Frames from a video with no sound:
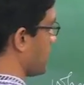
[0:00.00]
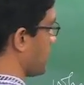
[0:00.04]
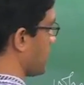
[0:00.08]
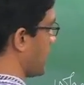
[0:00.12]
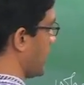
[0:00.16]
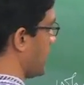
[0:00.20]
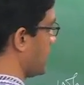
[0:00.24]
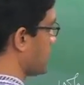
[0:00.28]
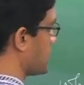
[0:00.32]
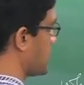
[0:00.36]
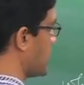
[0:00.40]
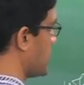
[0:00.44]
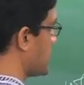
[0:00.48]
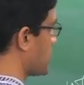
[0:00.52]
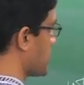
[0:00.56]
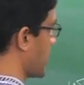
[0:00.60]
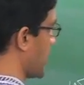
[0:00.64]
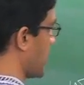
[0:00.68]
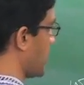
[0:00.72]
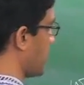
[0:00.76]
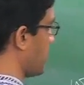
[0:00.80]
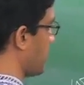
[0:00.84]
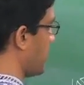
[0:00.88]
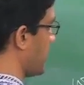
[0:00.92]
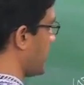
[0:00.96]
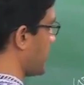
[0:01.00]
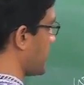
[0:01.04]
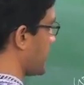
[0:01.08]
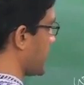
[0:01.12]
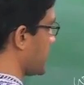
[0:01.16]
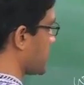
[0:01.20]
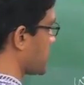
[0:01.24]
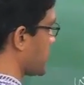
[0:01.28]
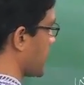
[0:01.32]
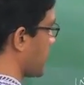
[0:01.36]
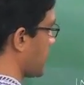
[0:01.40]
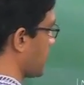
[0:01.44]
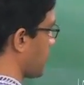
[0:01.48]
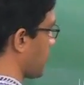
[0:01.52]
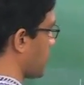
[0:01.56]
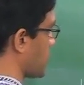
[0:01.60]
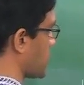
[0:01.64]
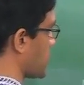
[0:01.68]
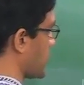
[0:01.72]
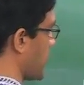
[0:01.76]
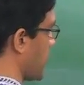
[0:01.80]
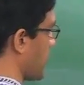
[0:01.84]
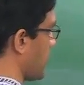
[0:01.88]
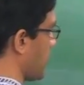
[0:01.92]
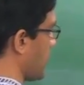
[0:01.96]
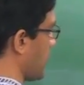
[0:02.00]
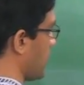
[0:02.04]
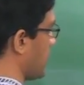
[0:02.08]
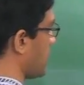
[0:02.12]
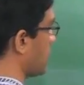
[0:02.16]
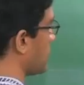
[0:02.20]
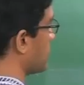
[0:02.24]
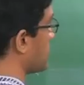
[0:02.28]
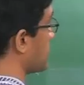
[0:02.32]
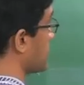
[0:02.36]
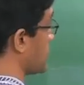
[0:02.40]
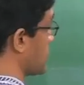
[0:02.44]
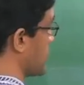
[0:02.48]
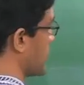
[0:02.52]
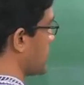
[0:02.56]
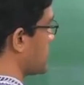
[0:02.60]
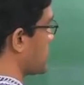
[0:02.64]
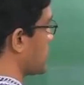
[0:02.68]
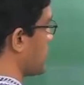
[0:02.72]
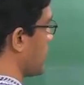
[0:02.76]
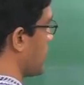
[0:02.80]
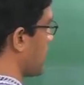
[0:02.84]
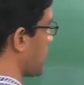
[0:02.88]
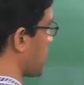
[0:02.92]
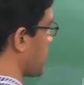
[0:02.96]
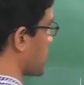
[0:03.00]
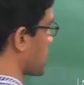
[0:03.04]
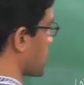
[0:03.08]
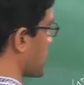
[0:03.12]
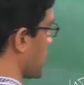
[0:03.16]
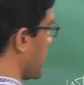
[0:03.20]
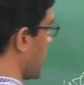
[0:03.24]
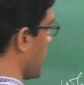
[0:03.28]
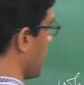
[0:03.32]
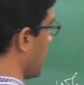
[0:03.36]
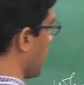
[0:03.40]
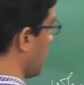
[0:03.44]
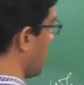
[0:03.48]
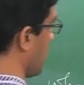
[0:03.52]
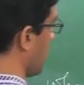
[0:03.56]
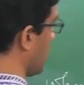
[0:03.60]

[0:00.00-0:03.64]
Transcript: Okay, C is again a matrix n cross n, in this case 3 cross 3,